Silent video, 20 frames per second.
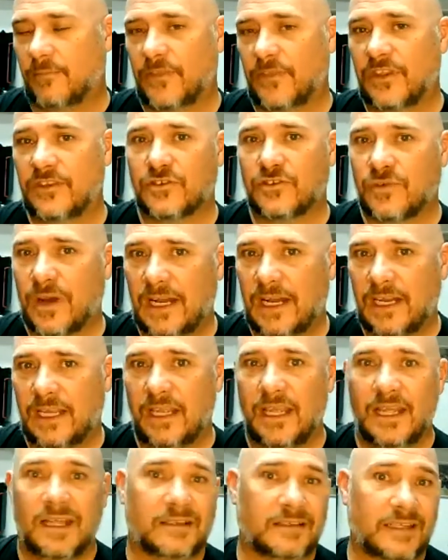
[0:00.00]
This training
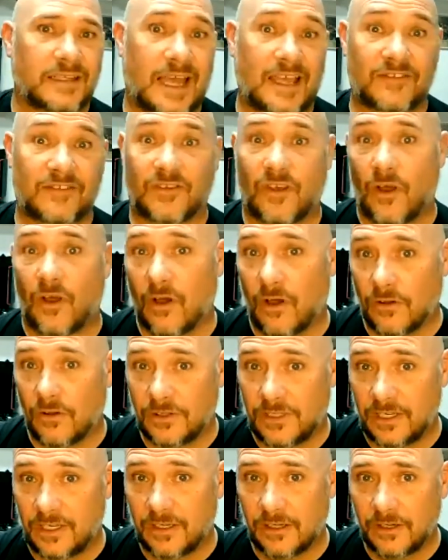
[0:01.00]
lasts all
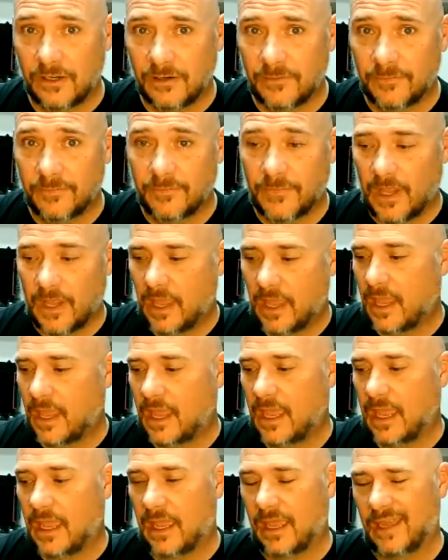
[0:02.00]
year
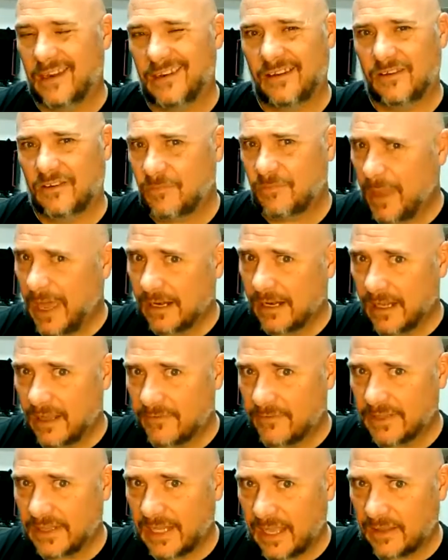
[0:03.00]
and is about
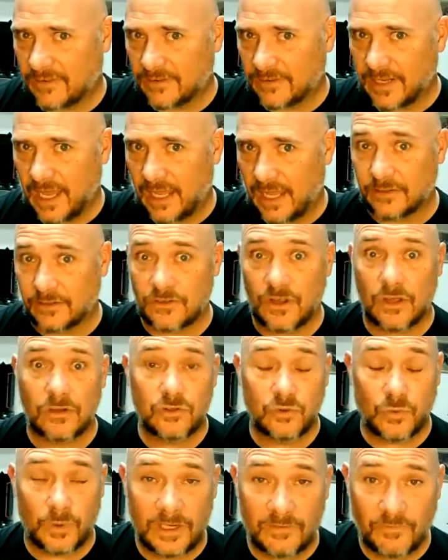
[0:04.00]
$11,000,
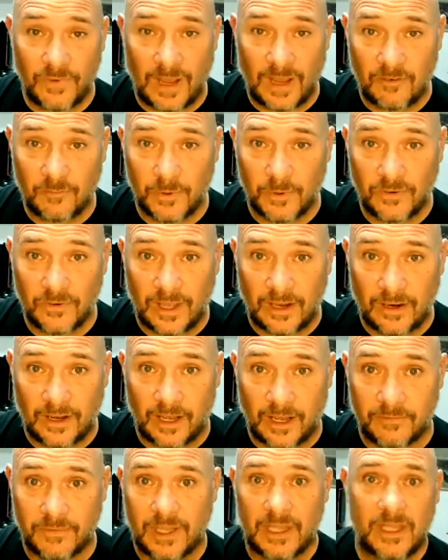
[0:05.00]
25%
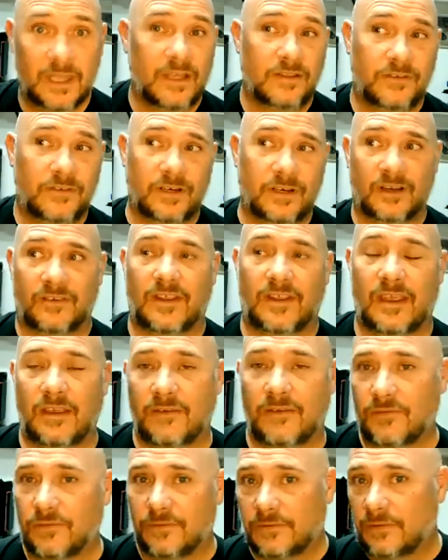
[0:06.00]
off. So you're going to
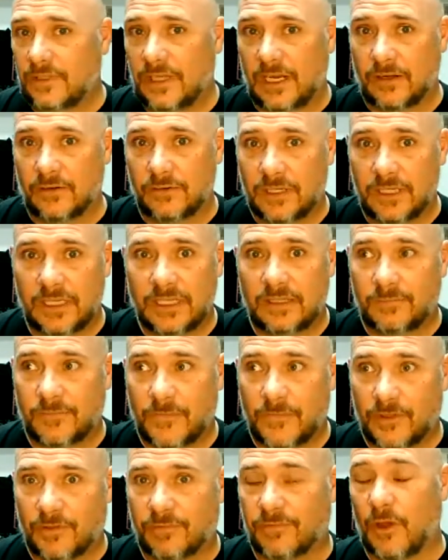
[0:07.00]
save, you know,
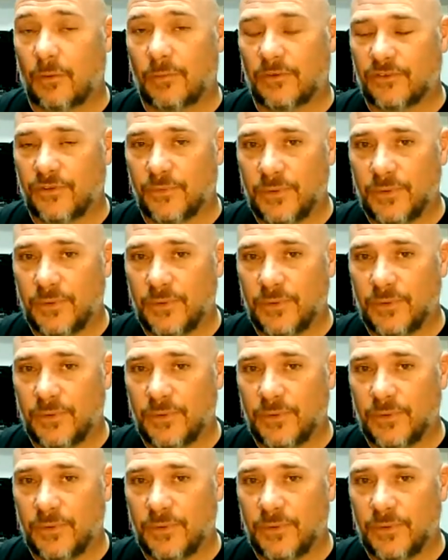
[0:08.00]
almost